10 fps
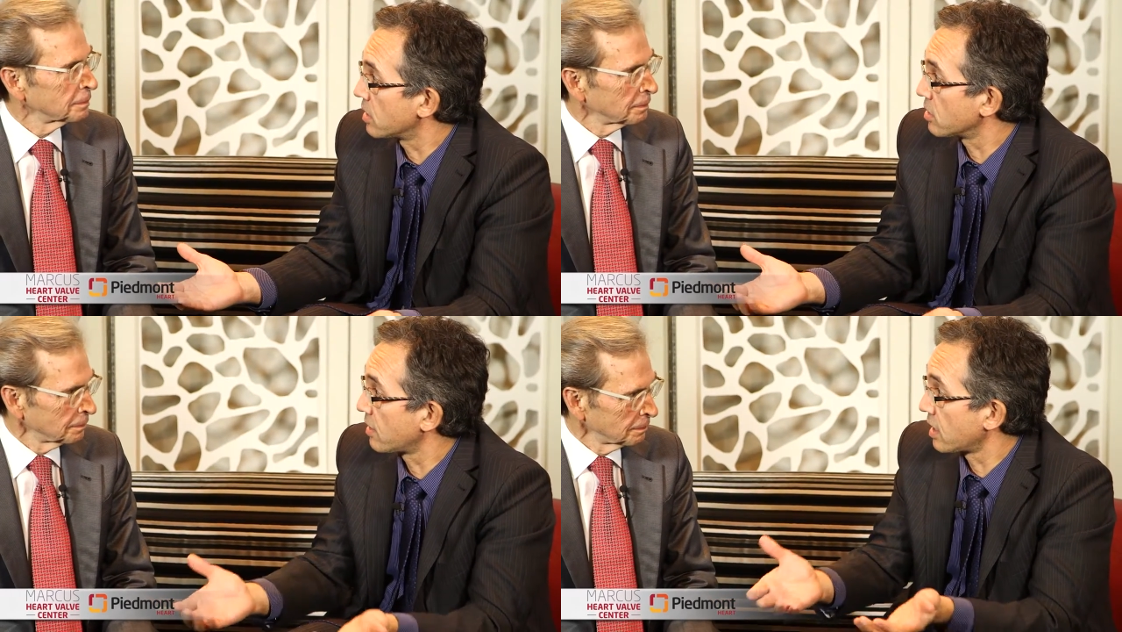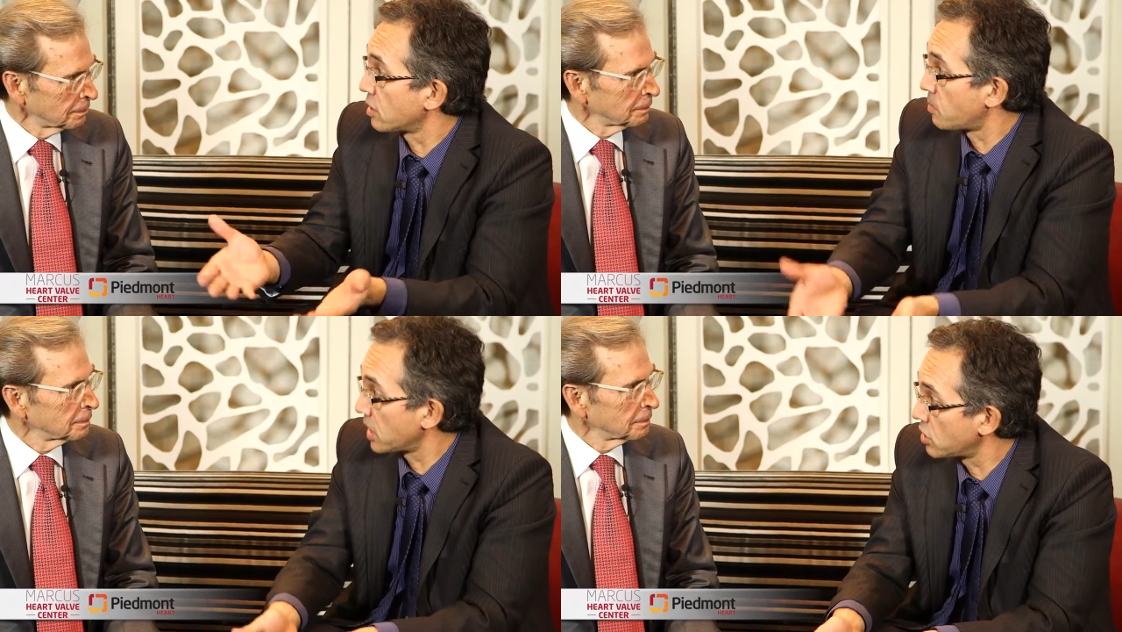Speaker 1: because
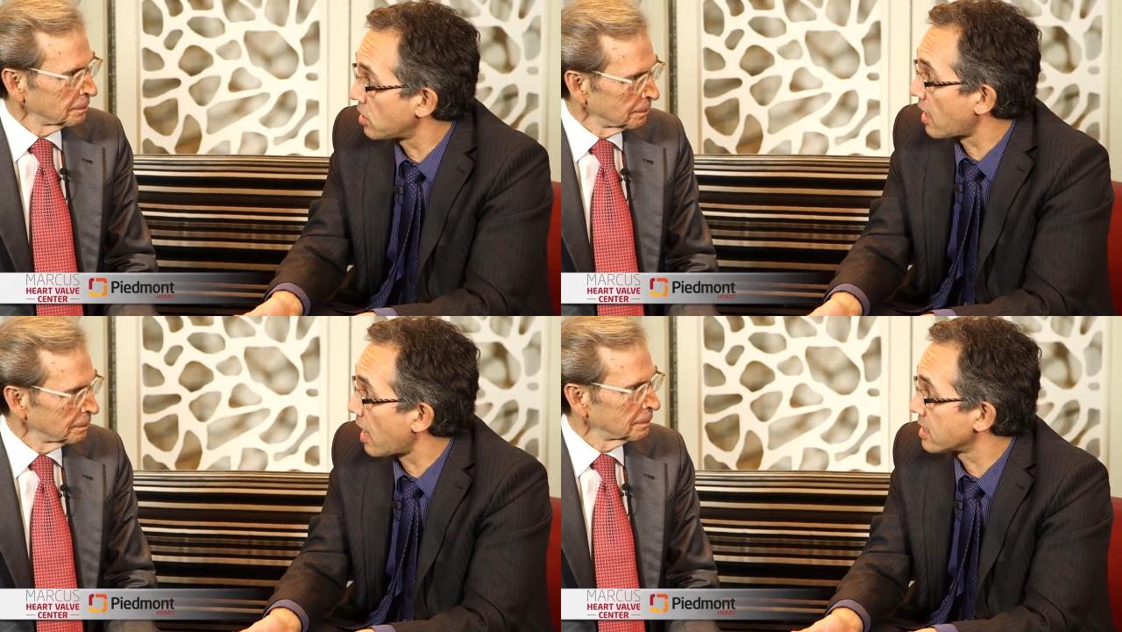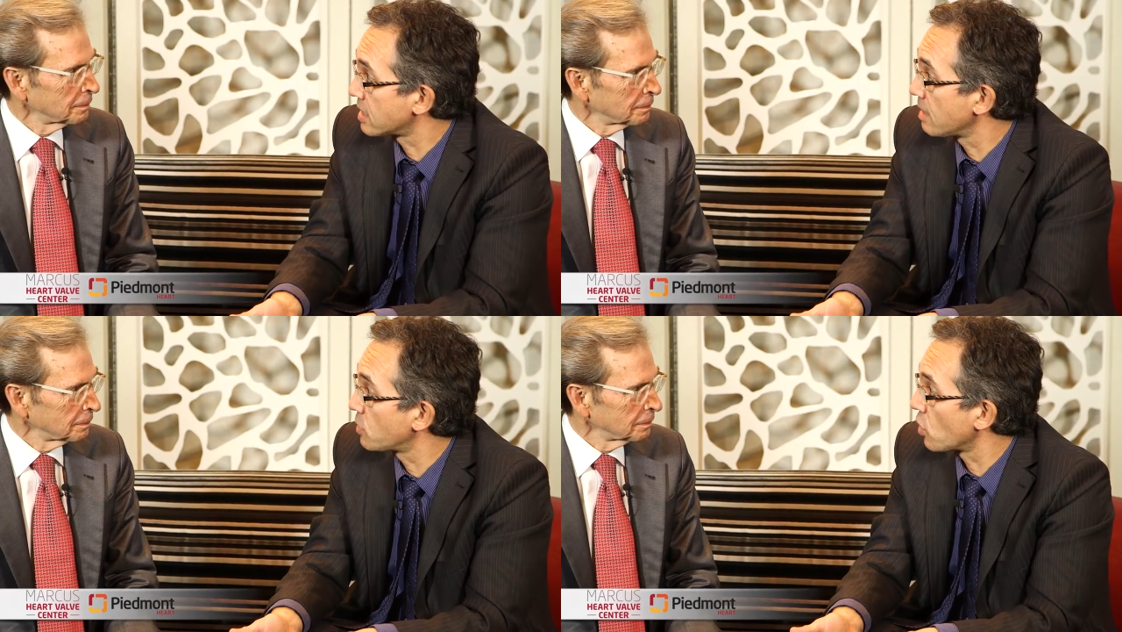if a patient
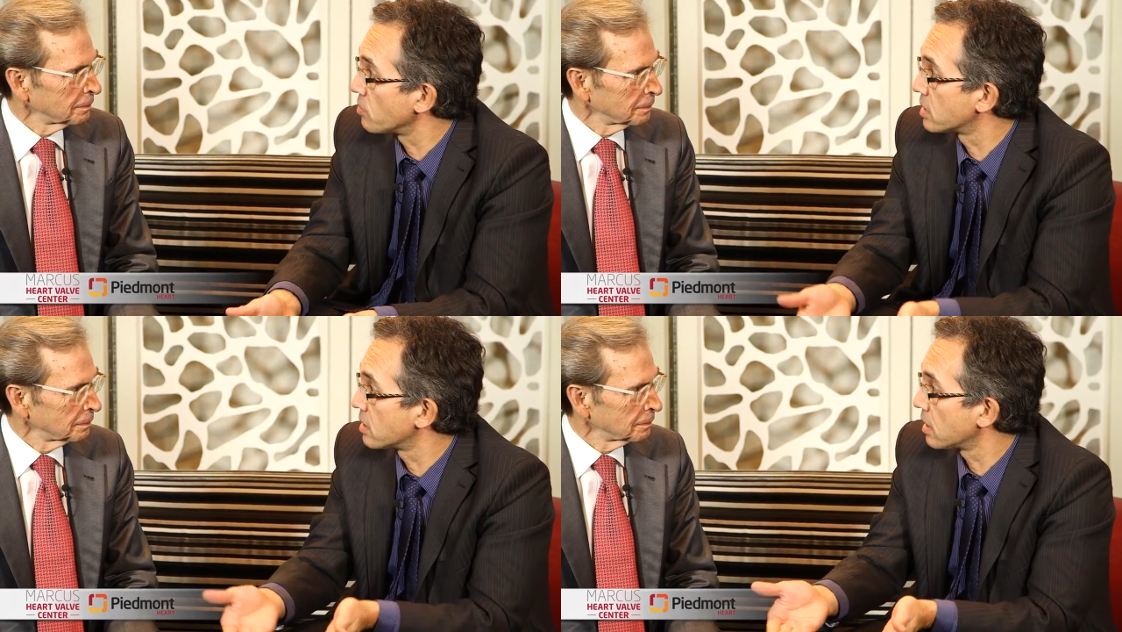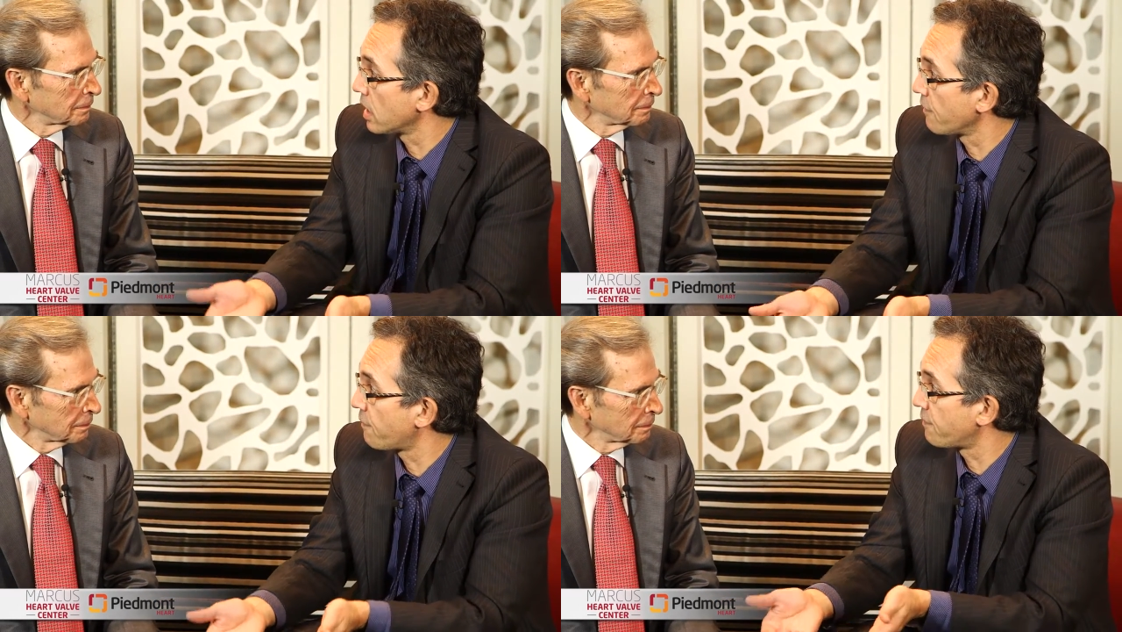has symptoms,
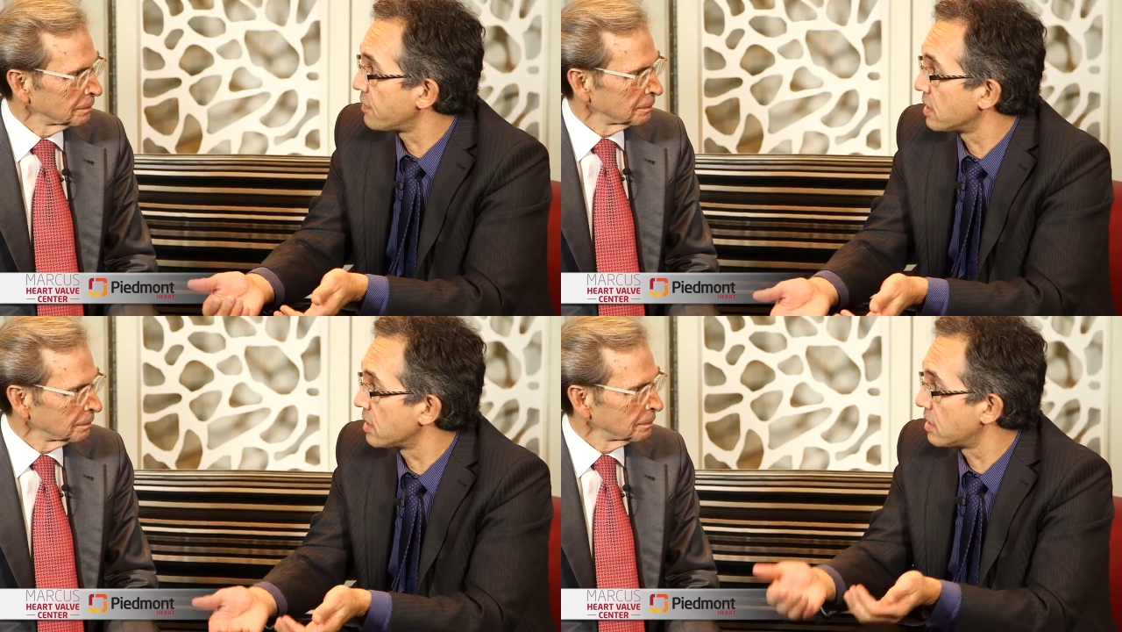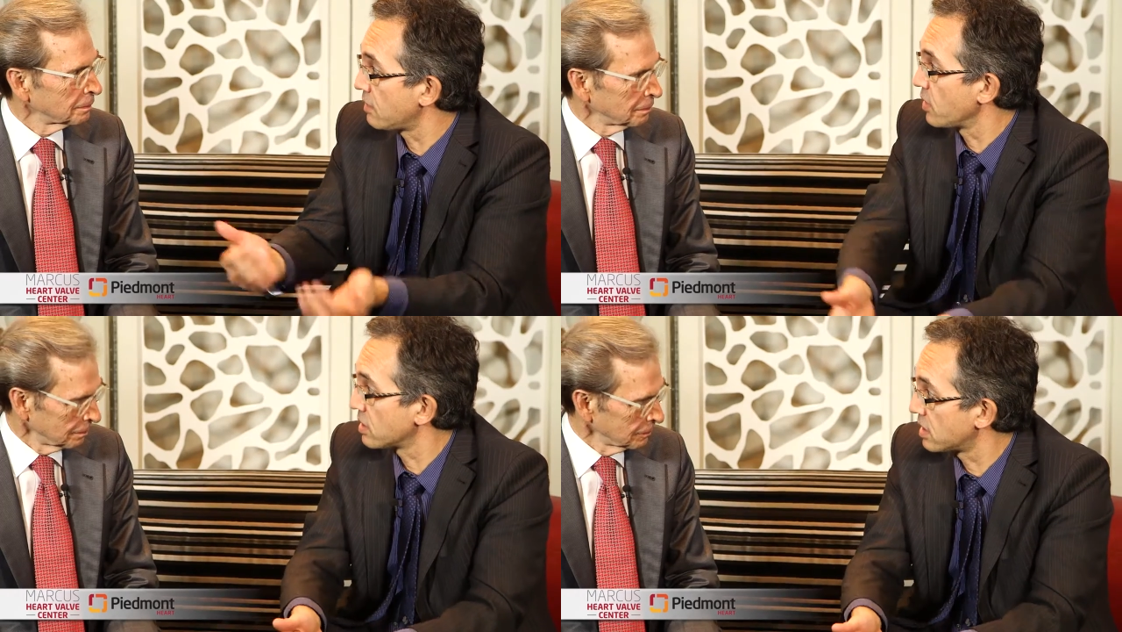if this is severe